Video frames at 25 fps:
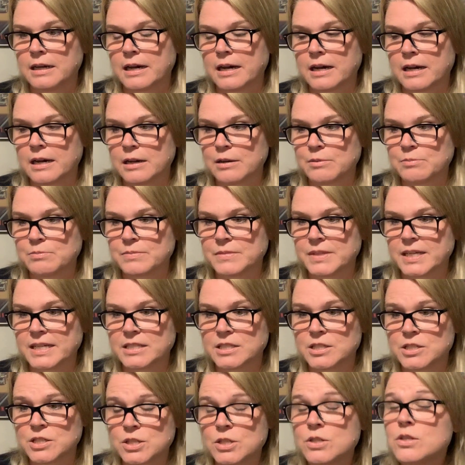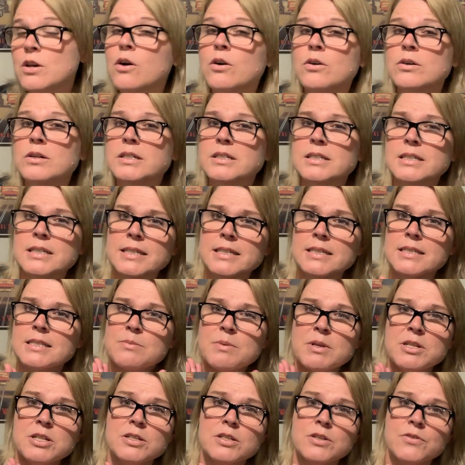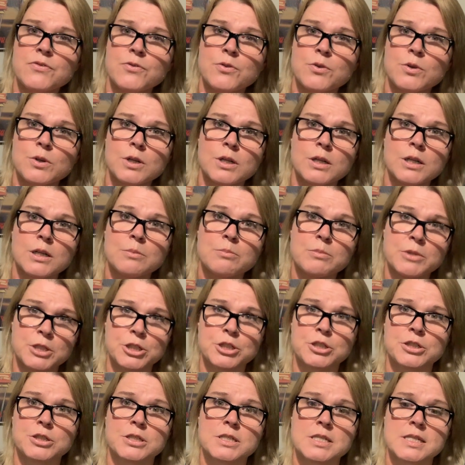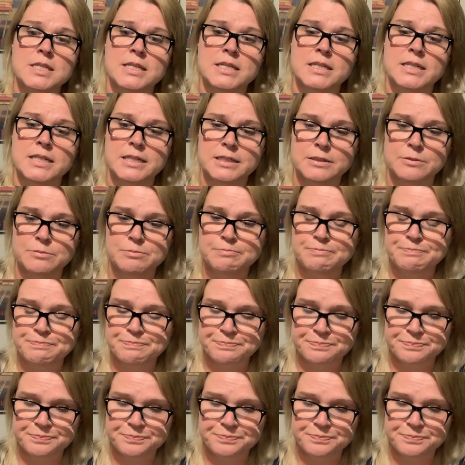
um, that's so good, especially for mature skin.